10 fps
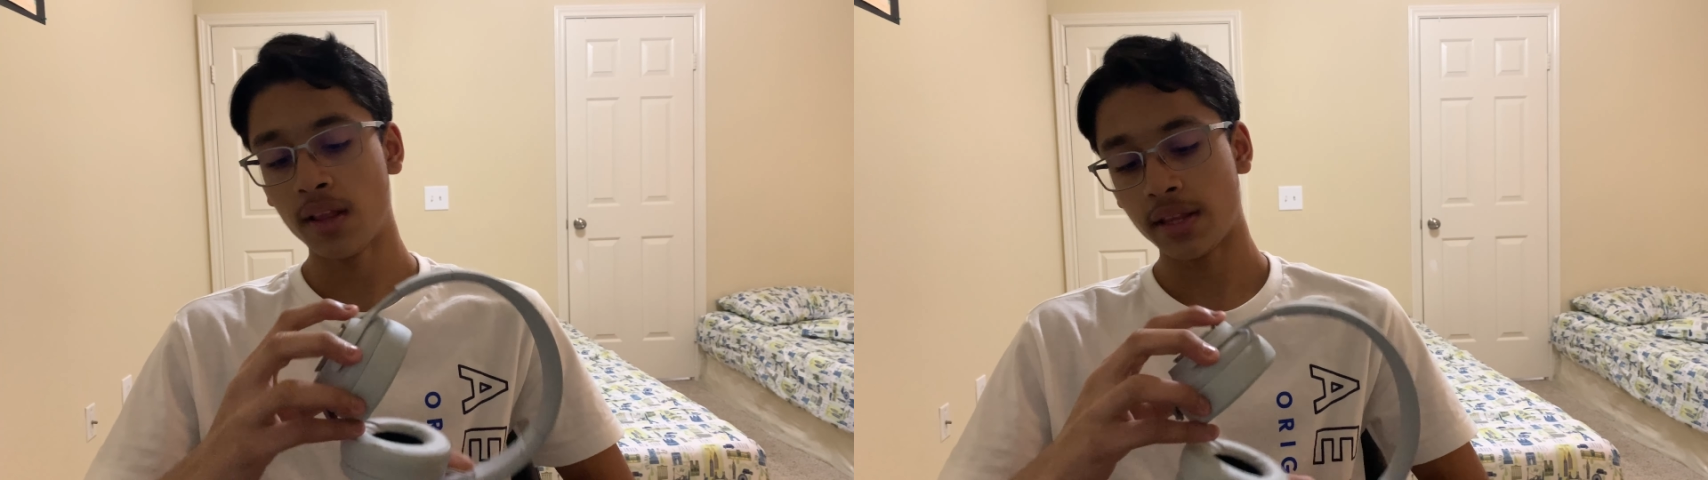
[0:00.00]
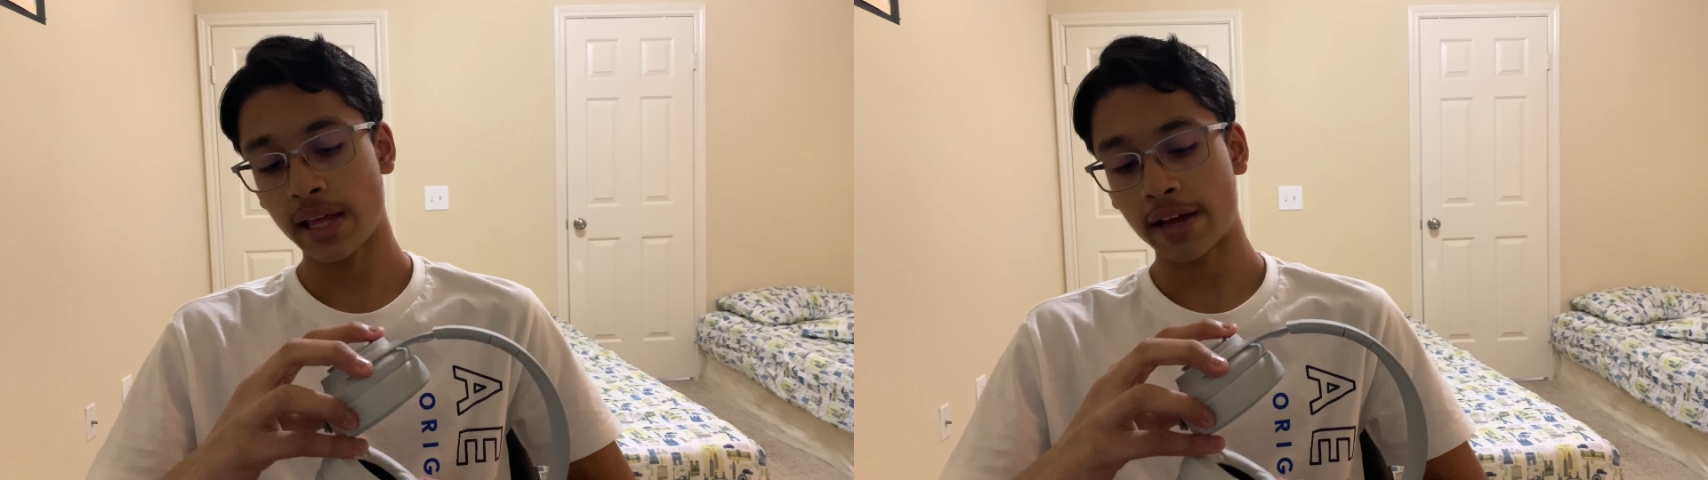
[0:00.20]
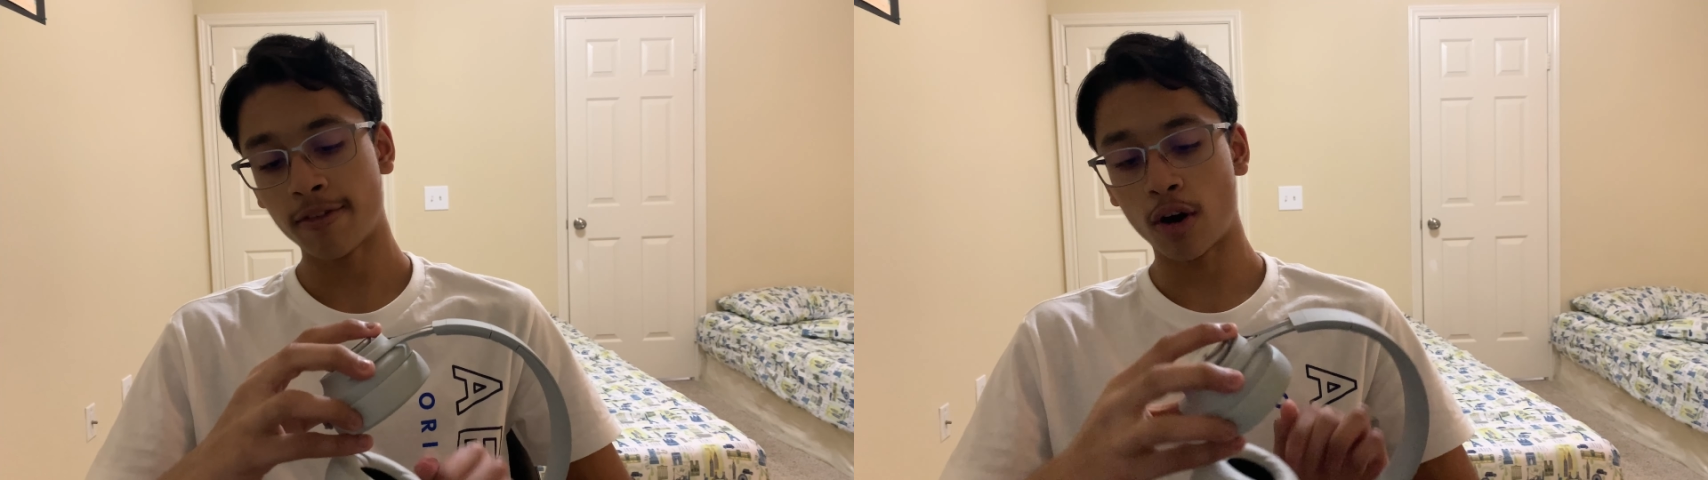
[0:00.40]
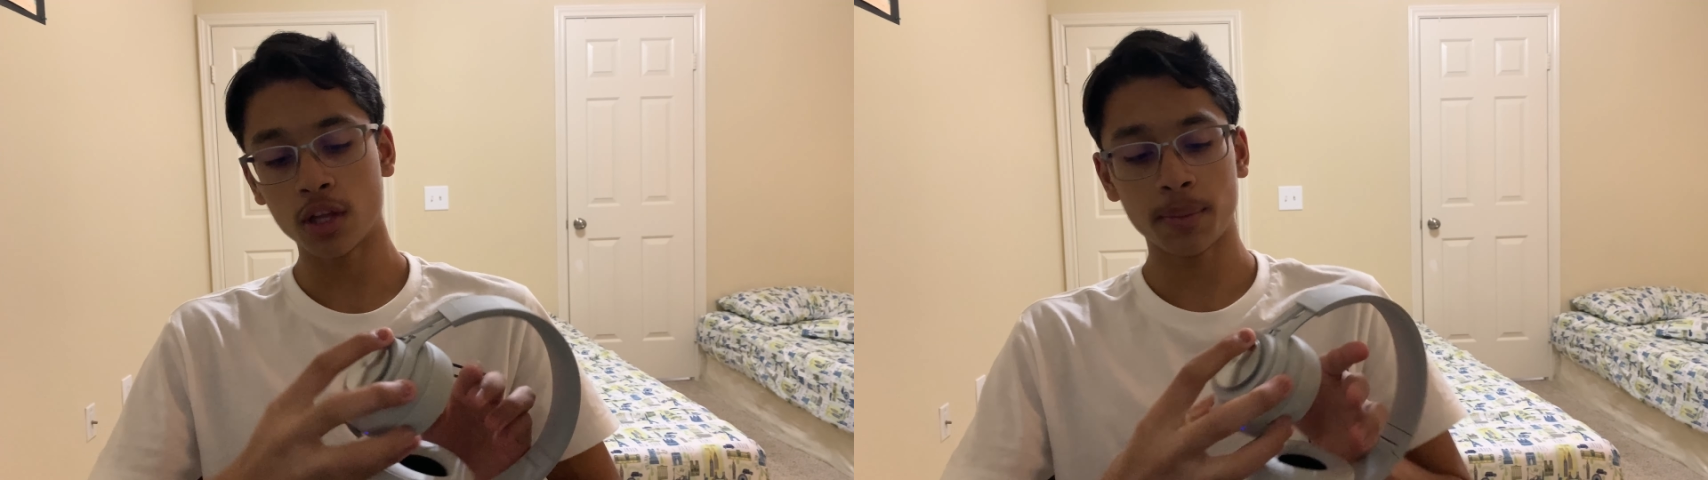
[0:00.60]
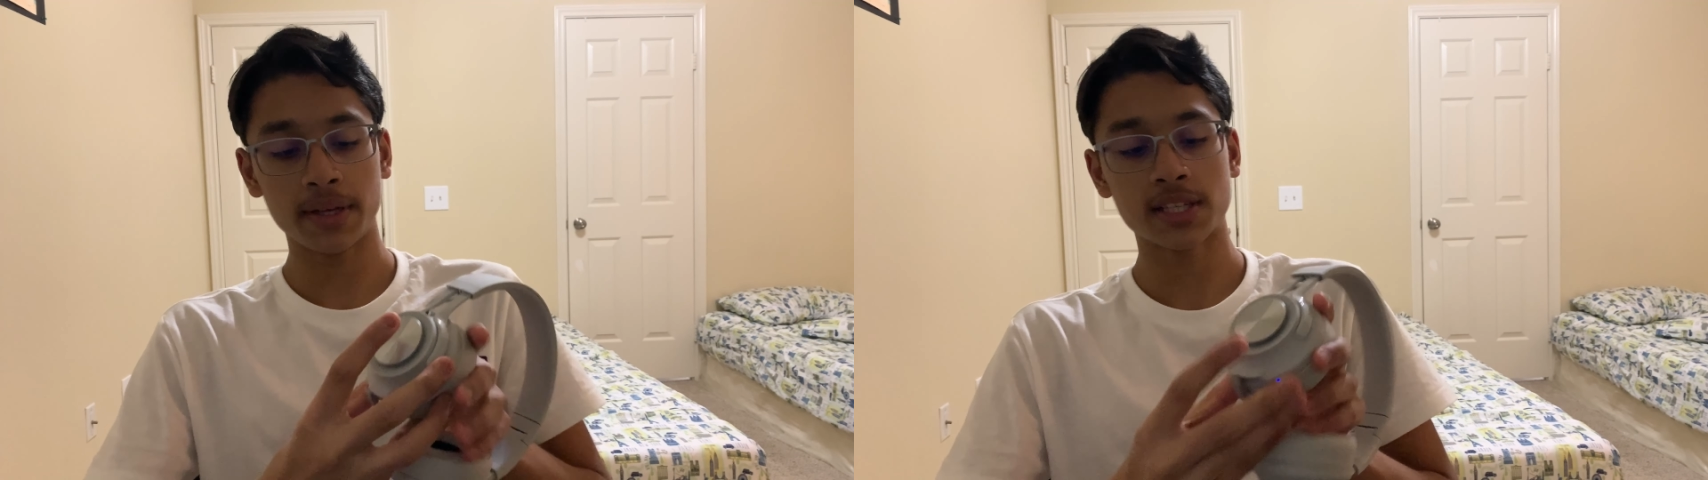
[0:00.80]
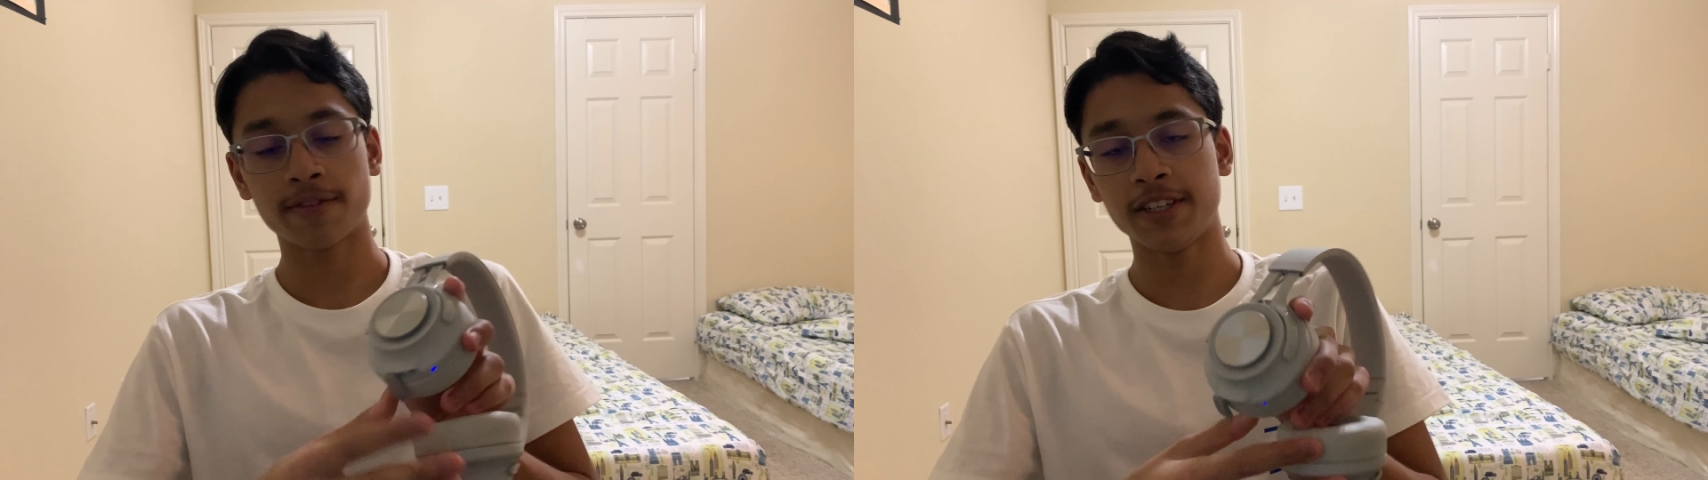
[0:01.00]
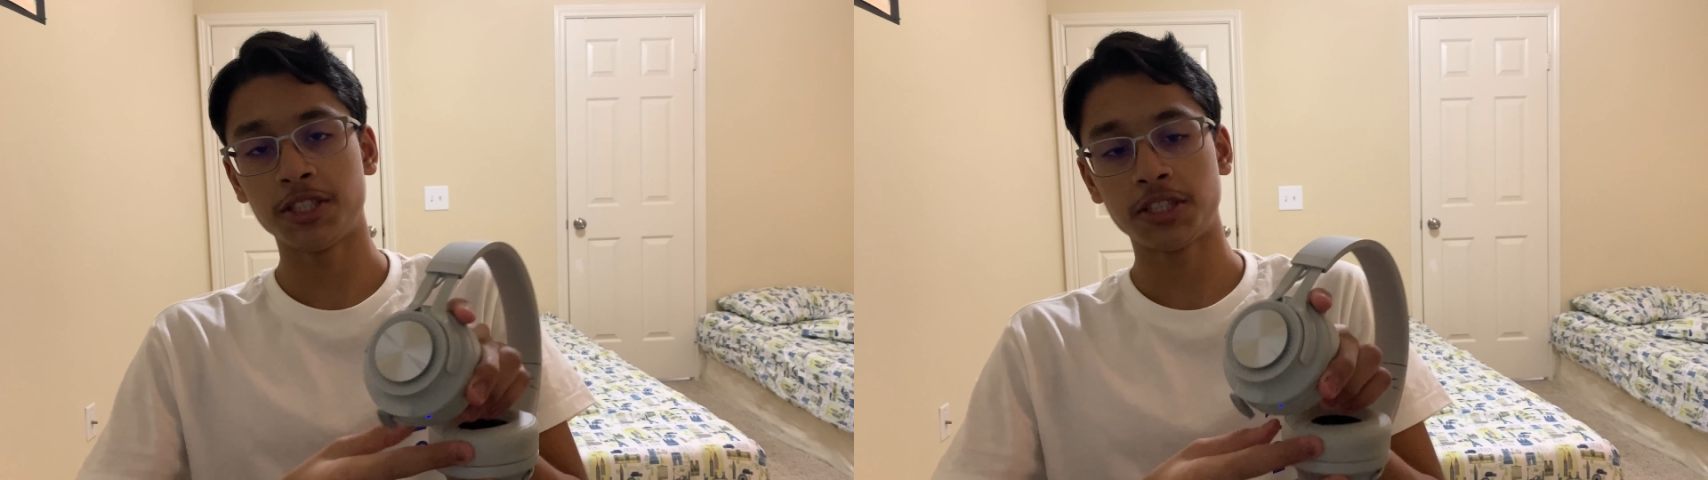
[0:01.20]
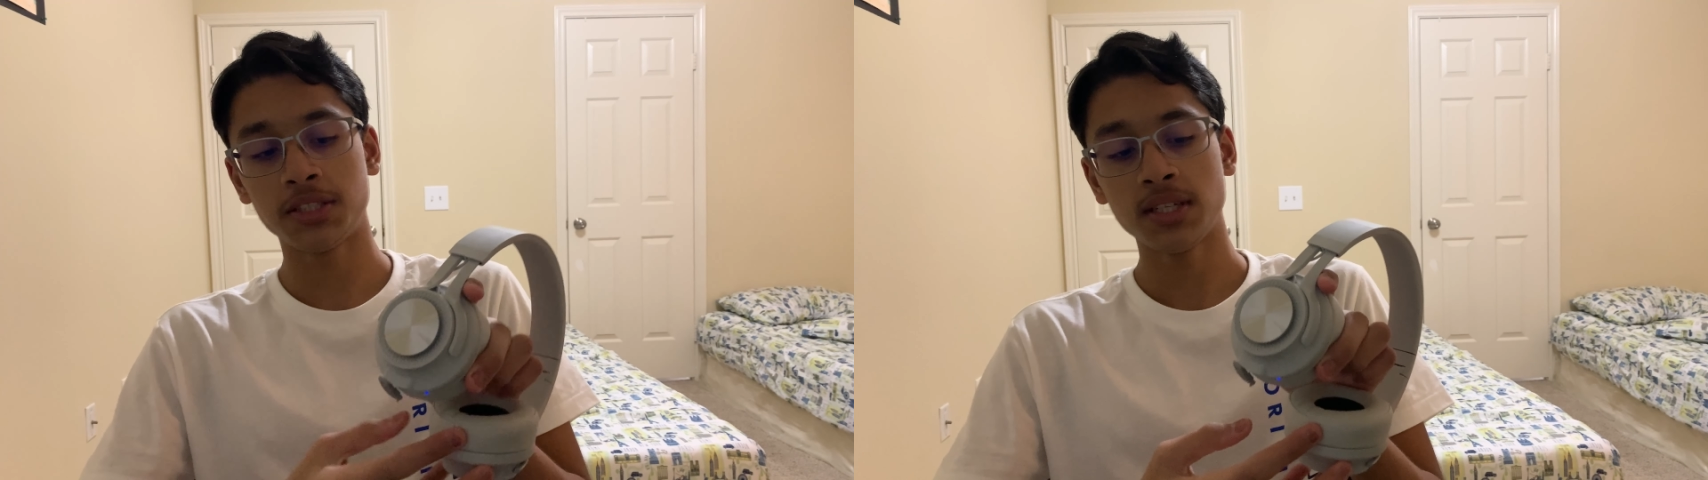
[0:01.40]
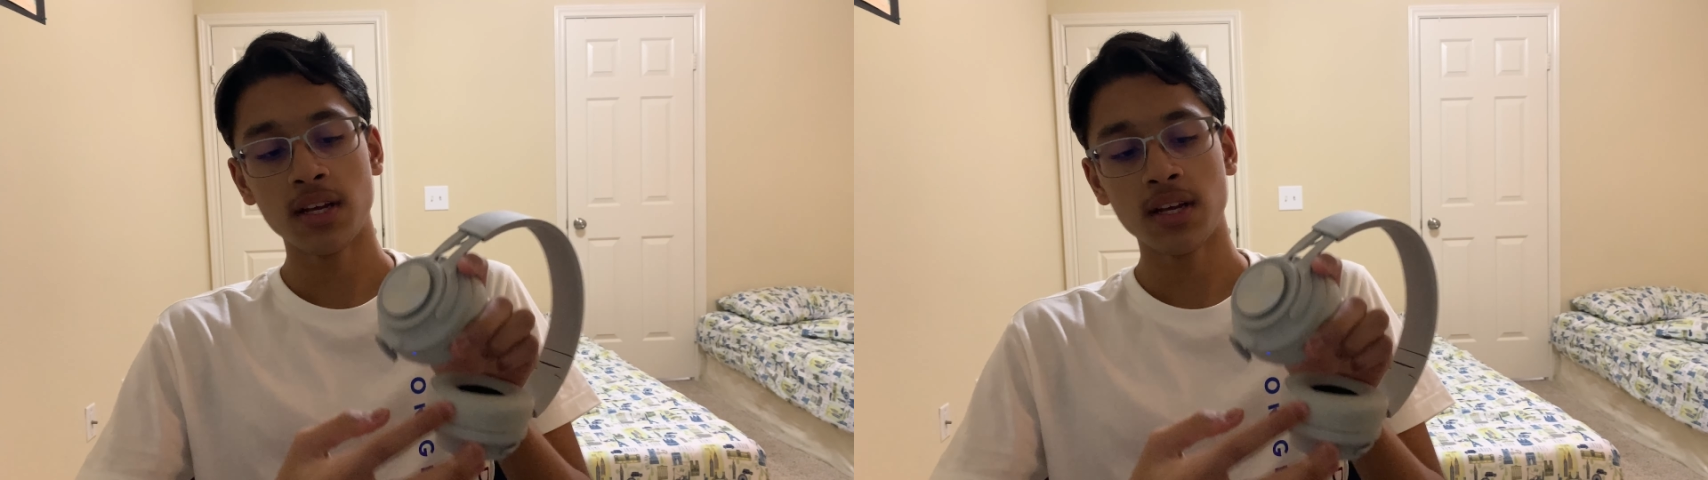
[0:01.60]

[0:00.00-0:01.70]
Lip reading: They have all the basic features,